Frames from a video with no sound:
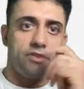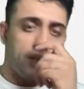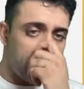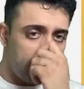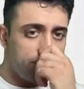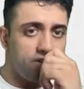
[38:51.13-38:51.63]

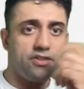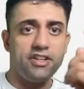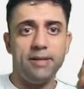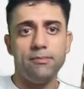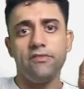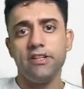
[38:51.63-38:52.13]
Then also the
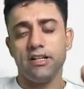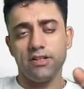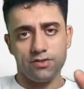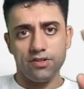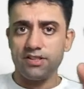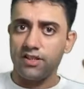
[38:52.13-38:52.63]
treatment we
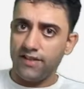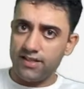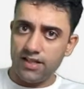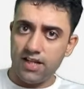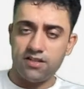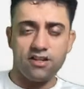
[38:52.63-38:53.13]
understood is
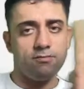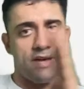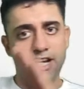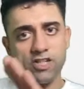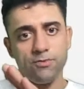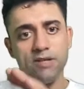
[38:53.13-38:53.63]
investigation and
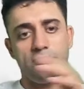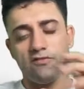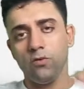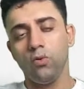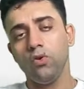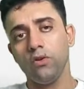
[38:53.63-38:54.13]
management.
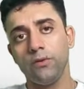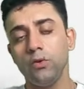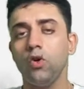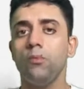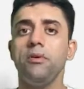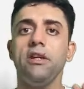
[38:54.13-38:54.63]
Before
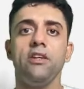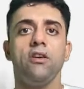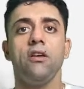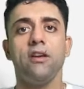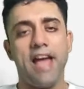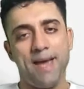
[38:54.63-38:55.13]
you opening
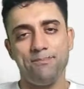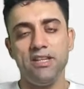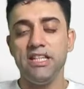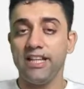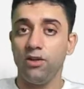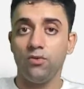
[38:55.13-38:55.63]
your happy
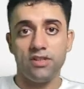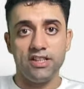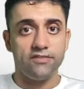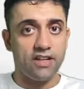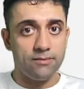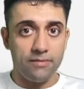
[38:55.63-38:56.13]
yellow
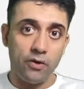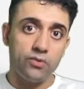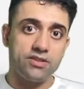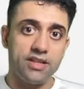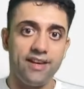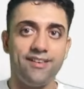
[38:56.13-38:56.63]
teeth wala
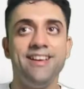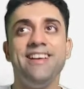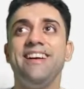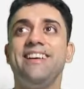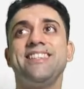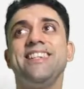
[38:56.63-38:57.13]
mouth saying
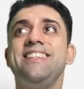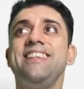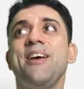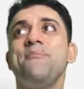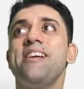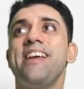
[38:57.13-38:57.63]

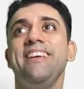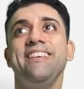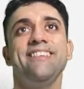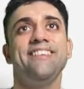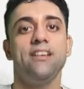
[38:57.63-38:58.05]
CT MRI,